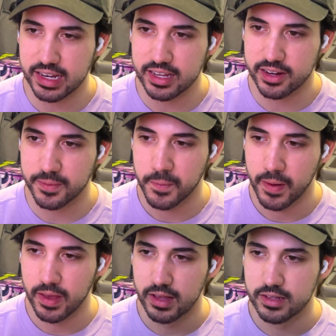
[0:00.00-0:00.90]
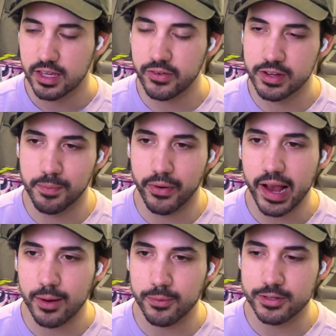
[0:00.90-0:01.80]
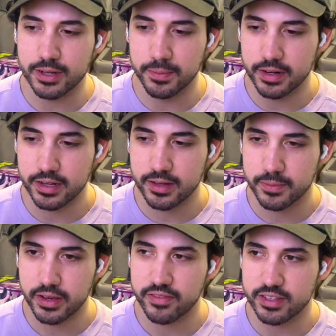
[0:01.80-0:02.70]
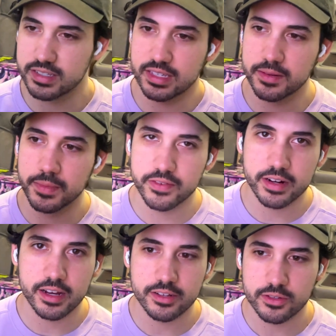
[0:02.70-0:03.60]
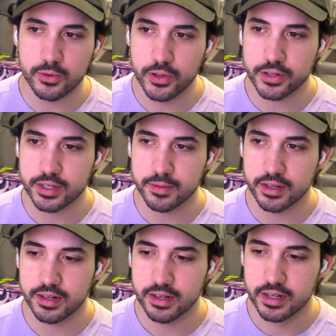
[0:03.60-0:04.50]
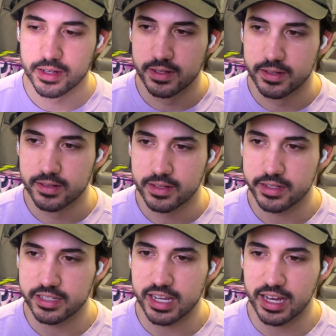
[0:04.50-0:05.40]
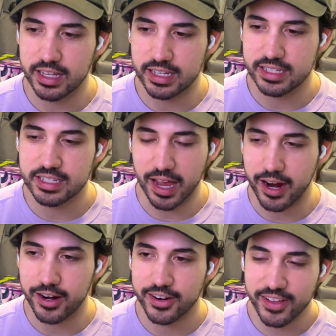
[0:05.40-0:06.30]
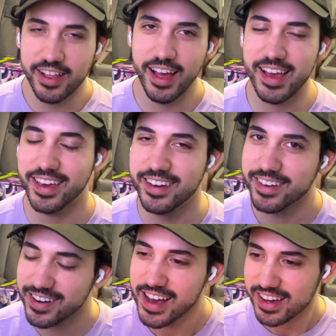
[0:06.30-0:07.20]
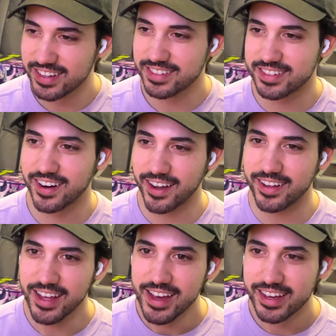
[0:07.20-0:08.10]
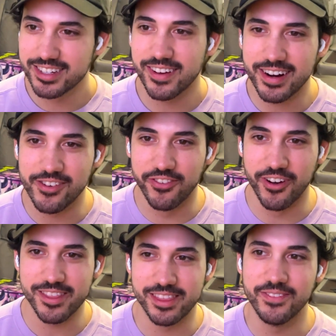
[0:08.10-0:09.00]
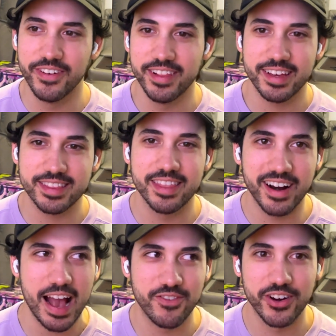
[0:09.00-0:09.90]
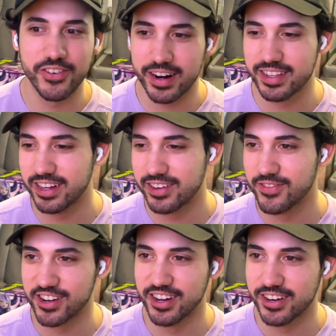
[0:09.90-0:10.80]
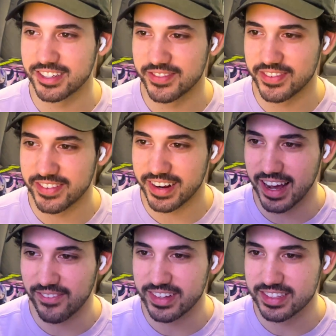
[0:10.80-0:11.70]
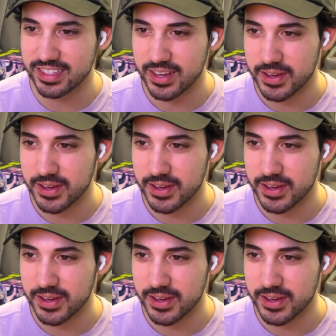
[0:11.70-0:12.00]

here. It's like when you break up with somebody, but you have to see them every day in school or something. You just kind of like stare, like you struggle. You just want to avoid them, but like then they're everywhere and they're more noticeable what happens.